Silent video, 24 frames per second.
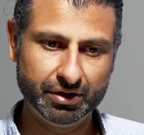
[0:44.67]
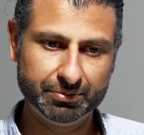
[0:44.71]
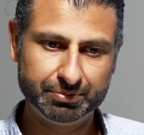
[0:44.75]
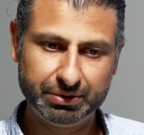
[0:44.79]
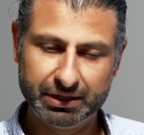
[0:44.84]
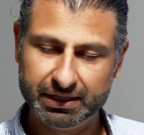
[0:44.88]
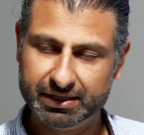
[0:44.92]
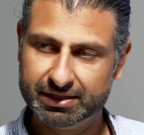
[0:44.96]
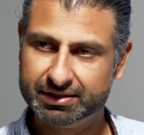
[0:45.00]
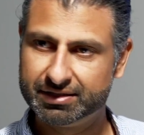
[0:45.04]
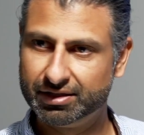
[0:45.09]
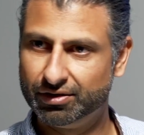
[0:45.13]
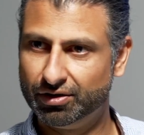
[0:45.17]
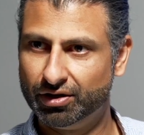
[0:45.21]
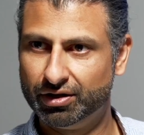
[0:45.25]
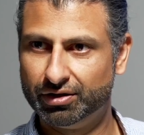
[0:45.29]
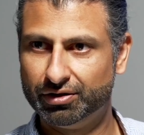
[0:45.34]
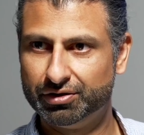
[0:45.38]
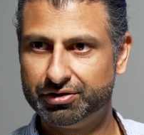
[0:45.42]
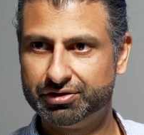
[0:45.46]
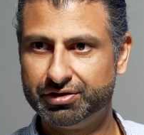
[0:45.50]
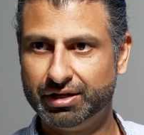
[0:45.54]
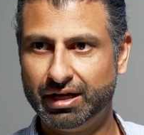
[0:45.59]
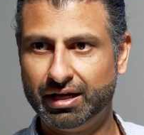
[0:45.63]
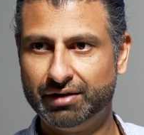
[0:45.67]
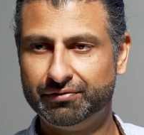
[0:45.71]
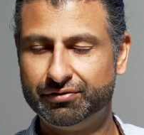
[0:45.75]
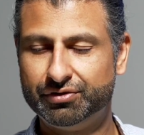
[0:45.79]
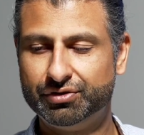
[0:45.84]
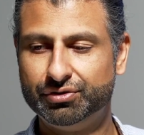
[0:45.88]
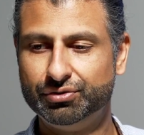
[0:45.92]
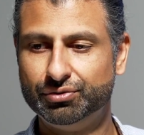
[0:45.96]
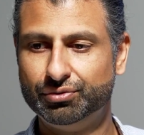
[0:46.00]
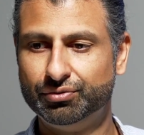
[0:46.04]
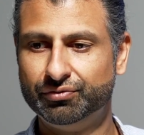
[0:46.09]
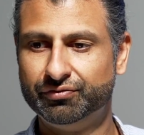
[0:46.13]
pleased and honored to have
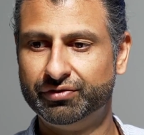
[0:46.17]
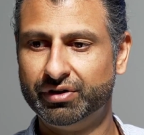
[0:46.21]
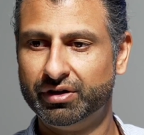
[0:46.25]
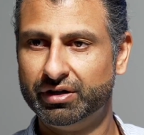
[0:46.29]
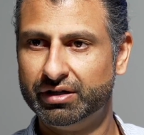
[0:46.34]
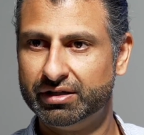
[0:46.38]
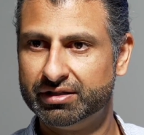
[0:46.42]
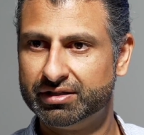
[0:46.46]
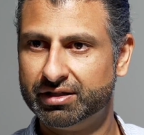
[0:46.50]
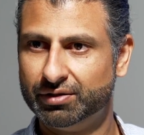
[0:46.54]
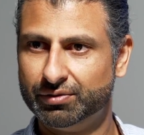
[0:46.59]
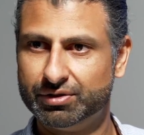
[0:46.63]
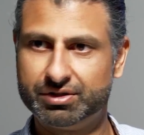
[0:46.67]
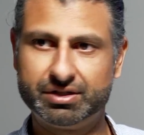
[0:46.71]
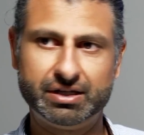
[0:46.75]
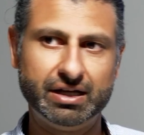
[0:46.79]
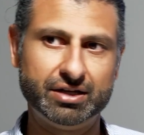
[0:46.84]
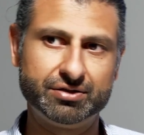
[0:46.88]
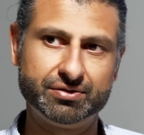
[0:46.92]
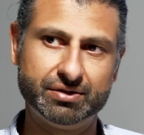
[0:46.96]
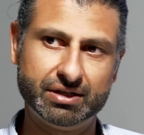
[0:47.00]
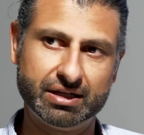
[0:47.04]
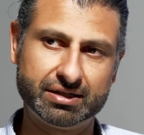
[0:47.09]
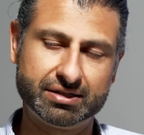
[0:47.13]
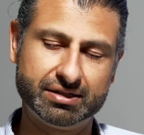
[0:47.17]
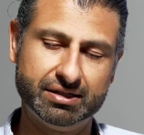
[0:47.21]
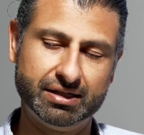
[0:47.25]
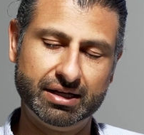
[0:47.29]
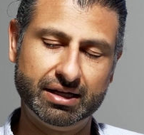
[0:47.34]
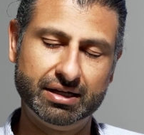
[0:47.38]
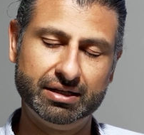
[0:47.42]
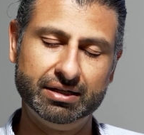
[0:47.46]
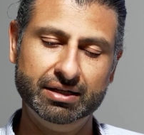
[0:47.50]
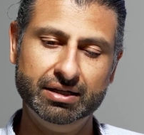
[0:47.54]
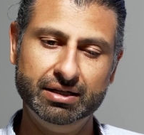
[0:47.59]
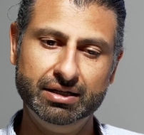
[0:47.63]
two very distinguished guests with us
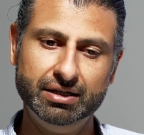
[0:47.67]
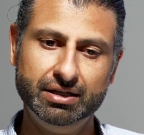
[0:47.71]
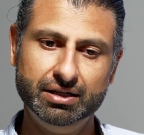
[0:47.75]
today.